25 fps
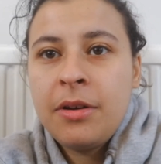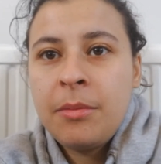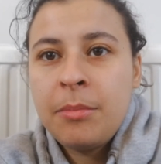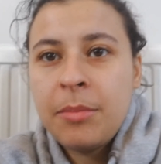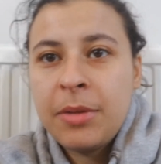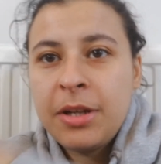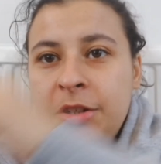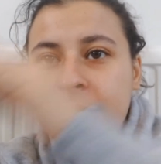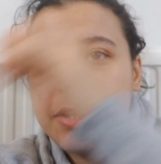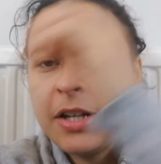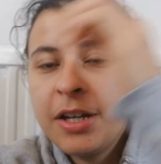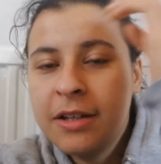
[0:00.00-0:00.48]

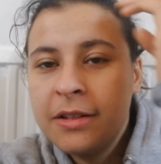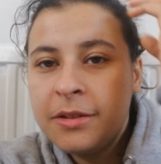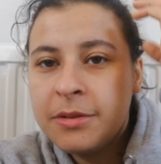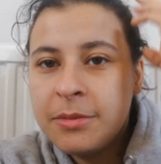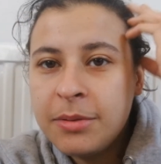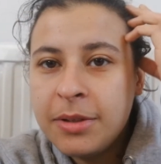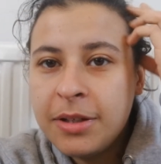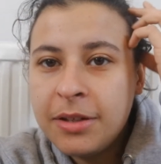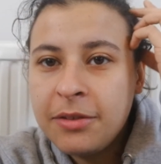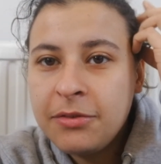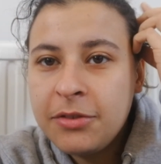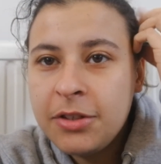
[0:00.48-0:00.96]
my chats
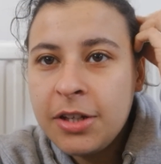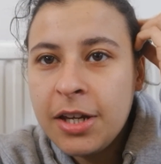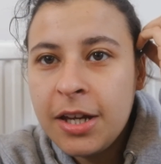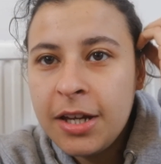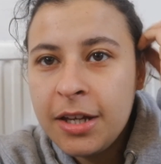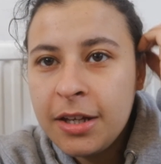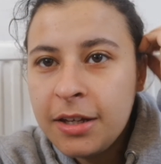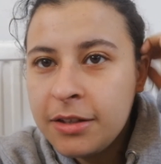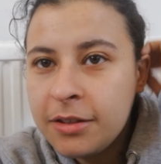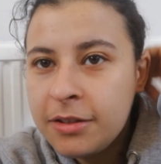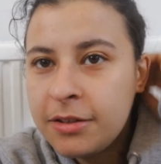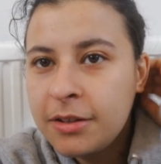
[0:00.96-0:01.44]
with
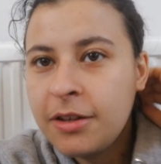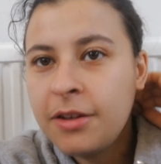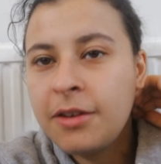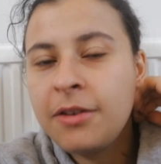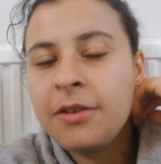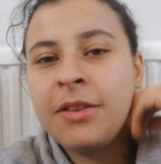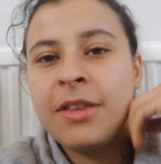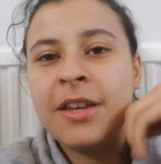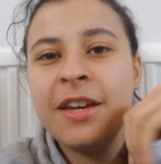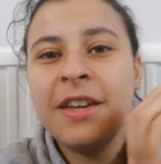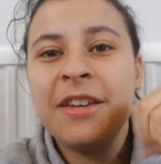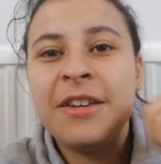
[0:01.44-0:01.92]
Jake,
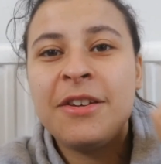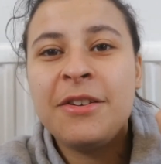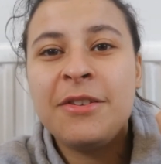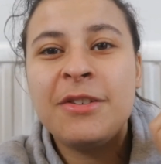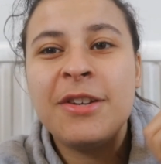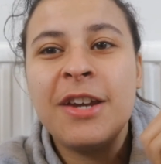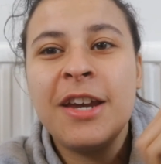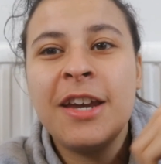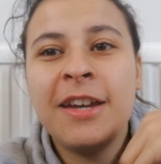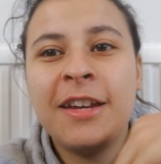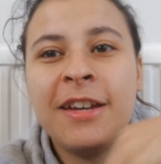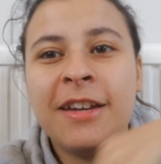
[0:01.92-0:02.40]
so thank you,
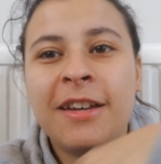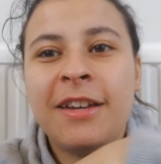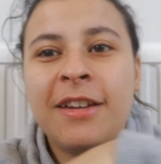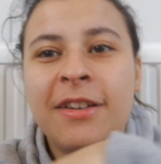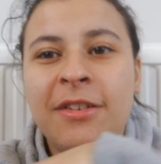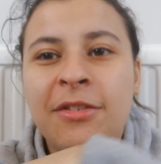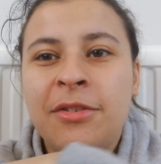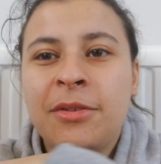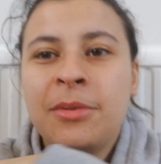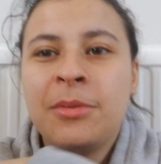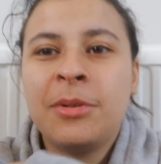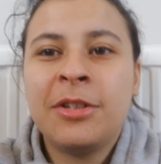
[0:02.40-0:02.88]
Jake,
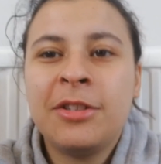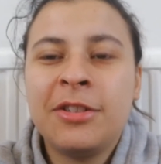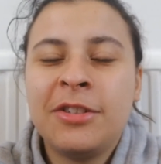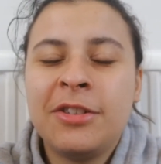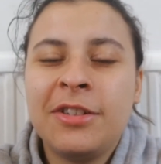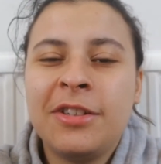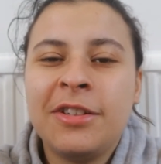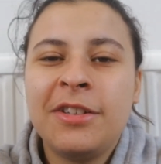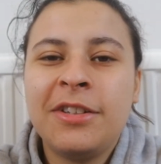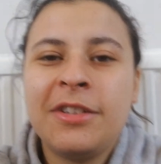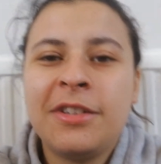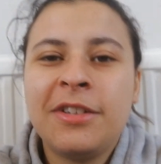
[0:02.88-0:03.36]
if you're
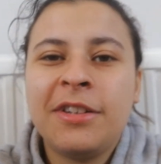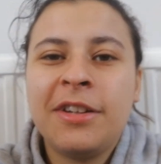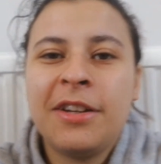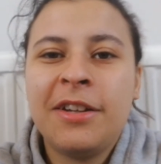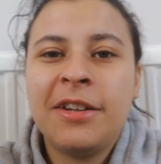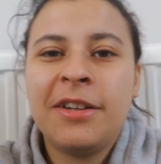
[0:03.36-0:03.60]
watching.